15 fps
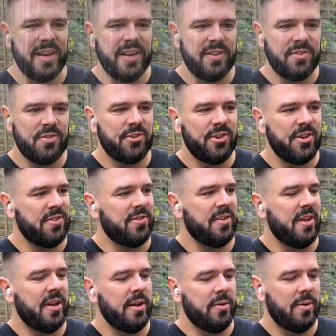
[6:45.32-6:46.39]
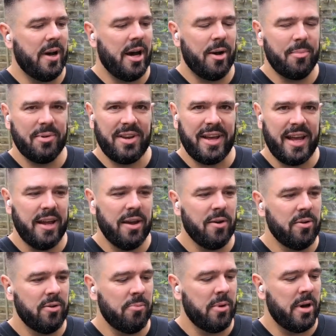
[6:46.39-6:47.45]
is just a little update
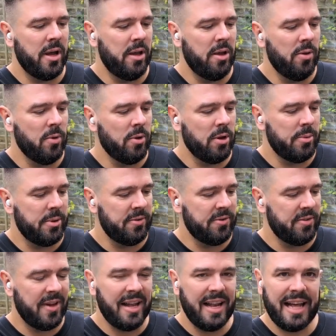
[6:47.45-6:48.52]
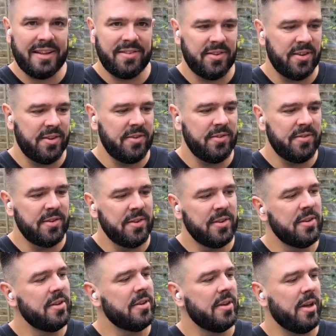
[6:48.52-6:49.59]
on my Euonymus alatus,
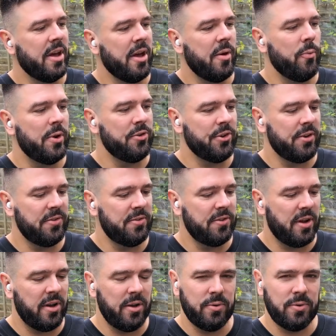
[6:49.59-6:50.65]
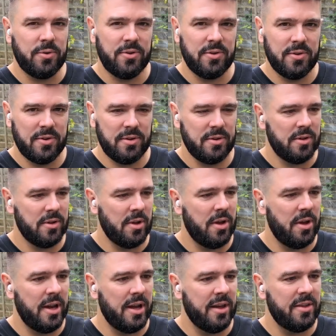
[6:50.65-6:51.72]
which I styled
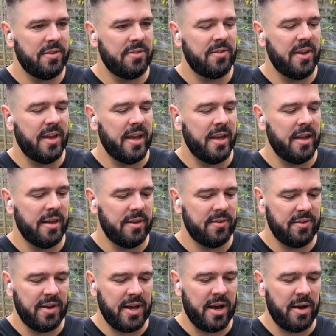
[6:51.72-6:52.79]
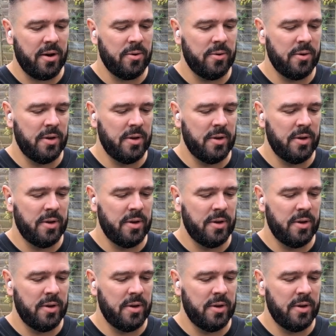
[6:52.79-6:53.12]
earlier this year. It's now